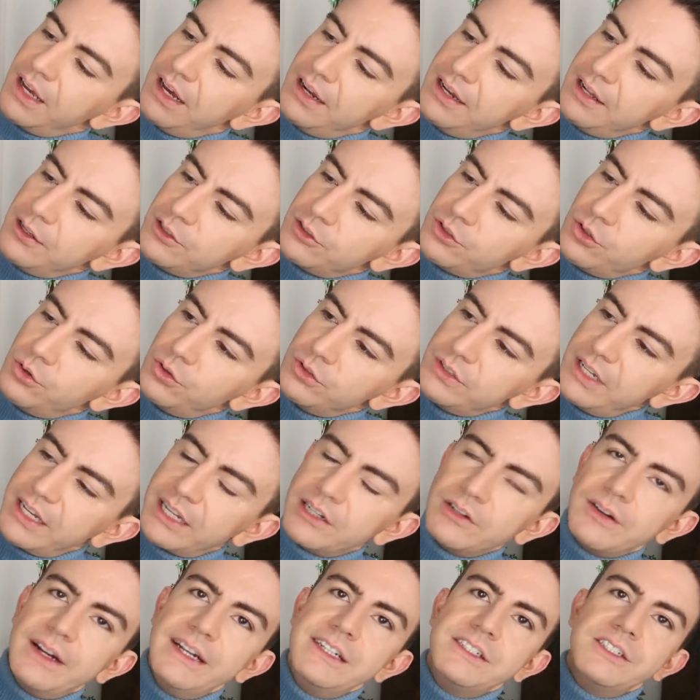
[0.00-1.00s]
a little door
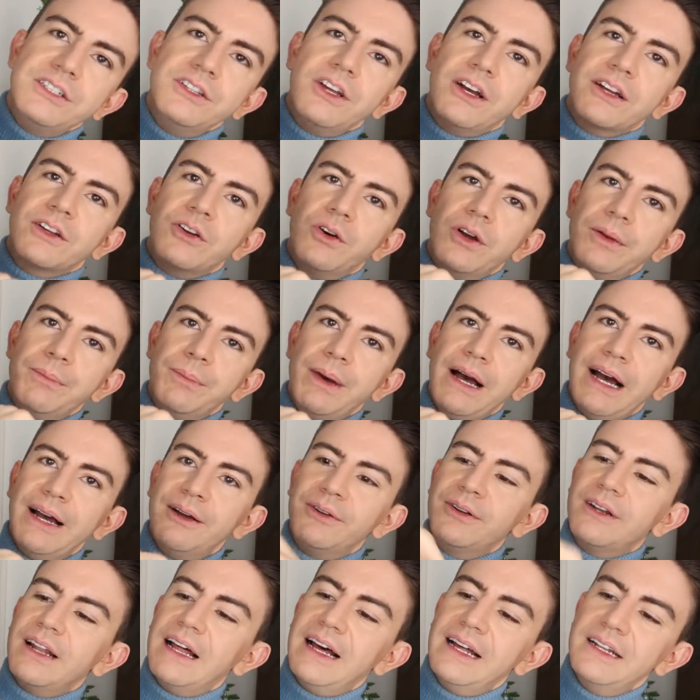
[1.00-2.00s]
decoration that I got in
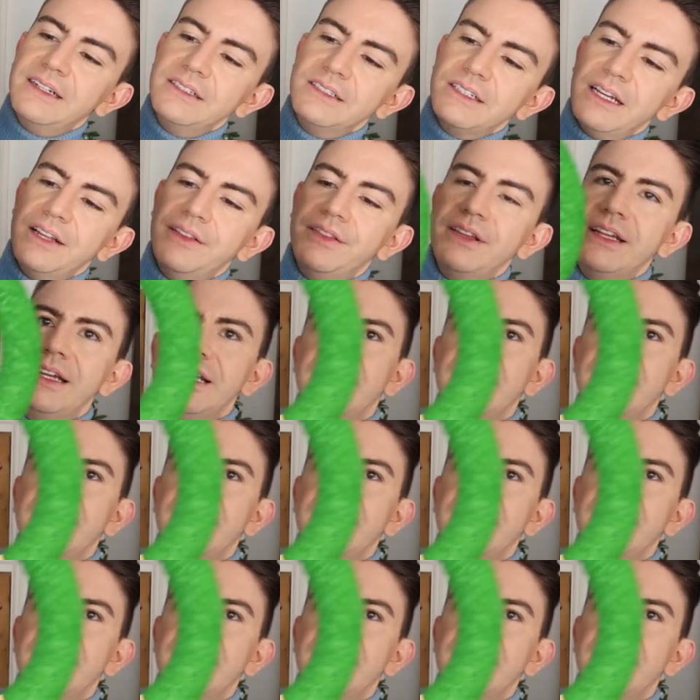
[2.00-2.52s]
Poundland, and